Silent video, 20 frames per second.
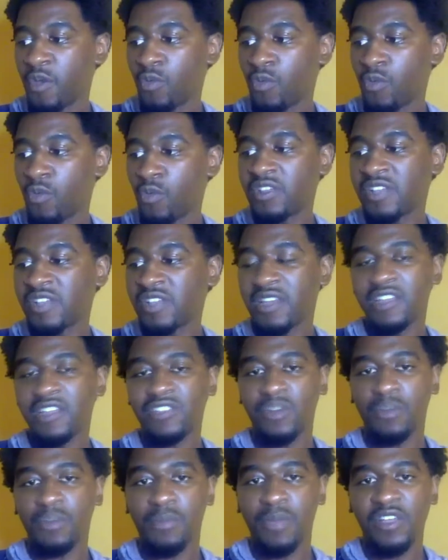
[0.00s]
what these
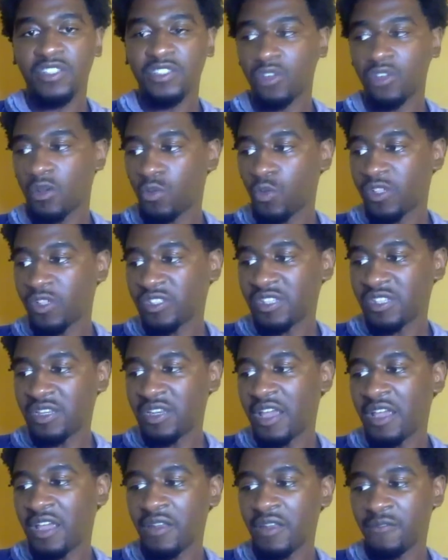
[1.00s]
ideas are based on. What's the
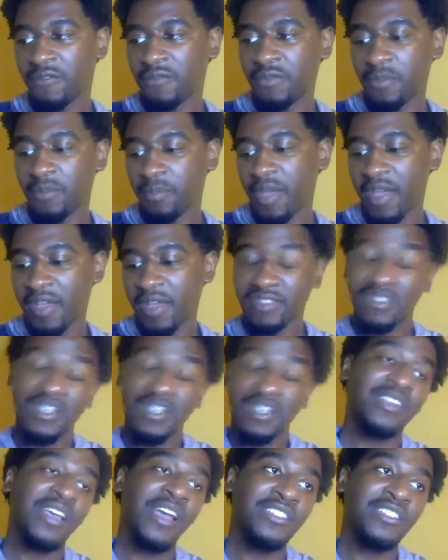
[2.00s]
data from the past? That's
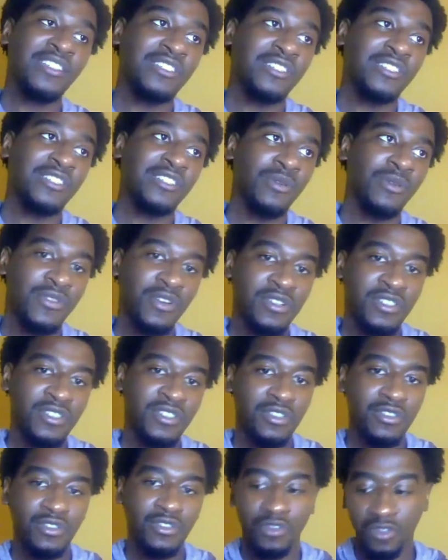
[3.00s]
actually what introverted
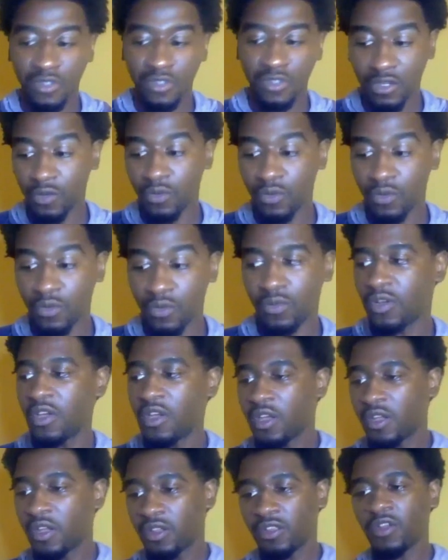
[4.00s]
sensors do.
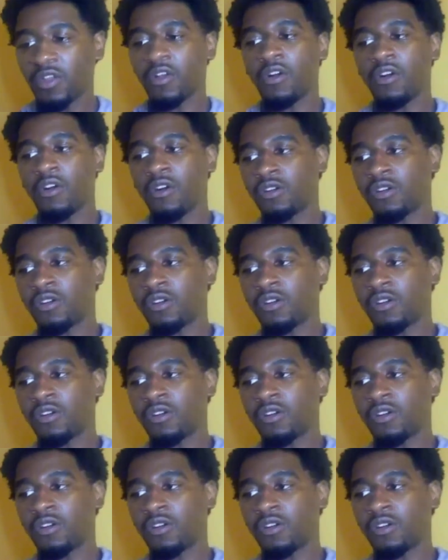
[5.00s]
They're all